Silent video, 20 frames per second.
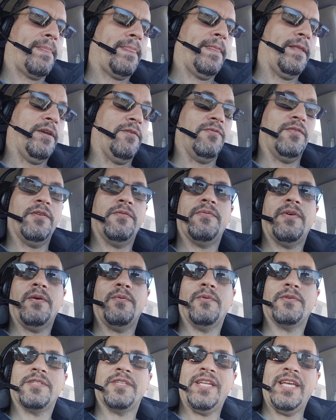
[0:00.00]
even if I
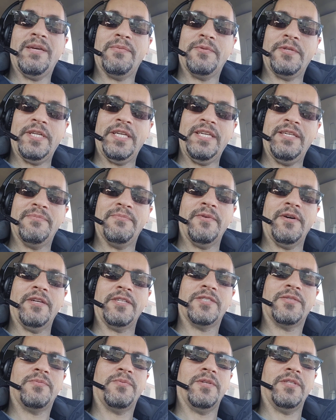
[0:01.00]
wasn't able to eat
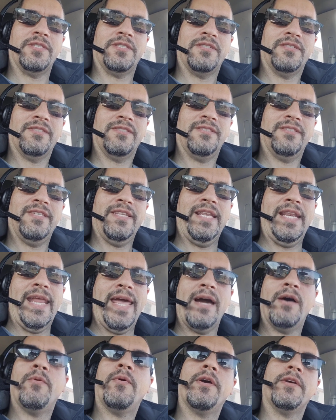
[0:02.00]
much, which
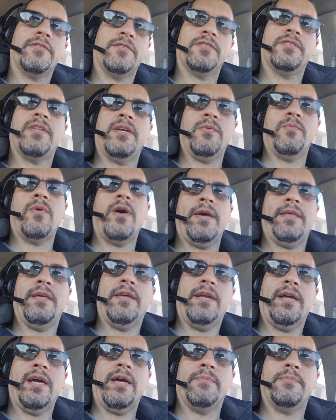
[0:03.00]
now I understand why that
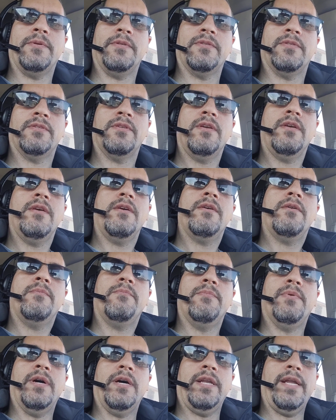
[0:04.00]
happens,
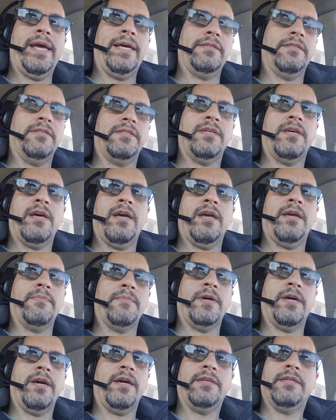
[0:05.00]
but at the time
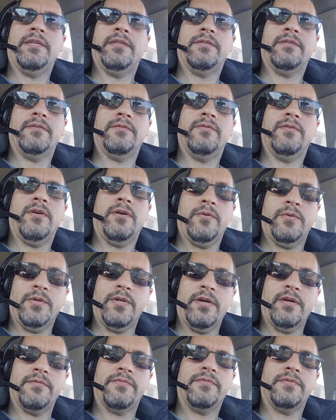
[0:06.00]
I didn't know
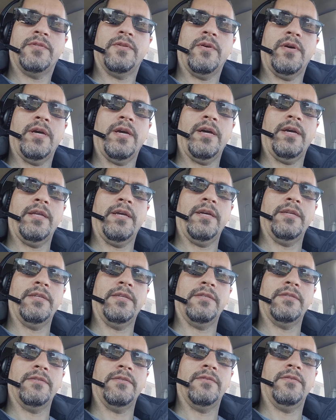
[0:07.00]
enough, so I
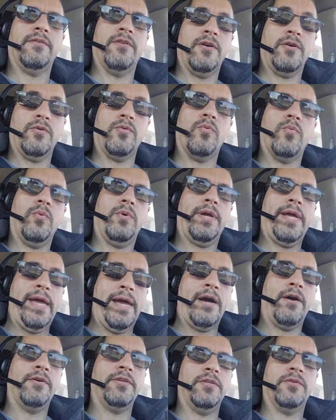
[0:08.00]
didn't know
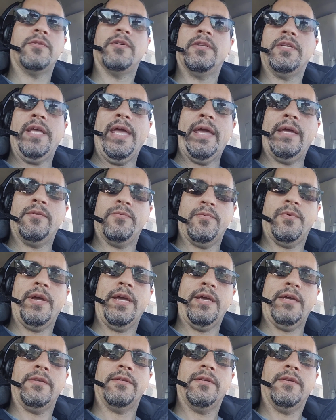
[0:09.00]
how you could gain
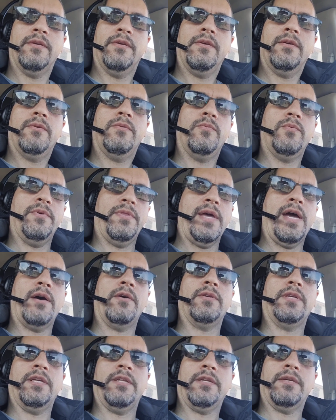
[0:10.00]
weight
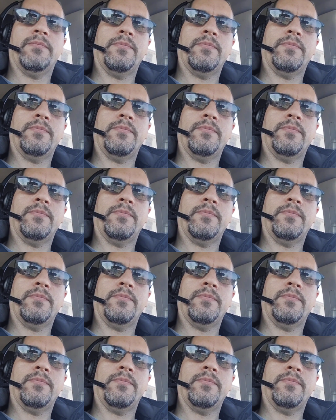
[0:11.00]
without eating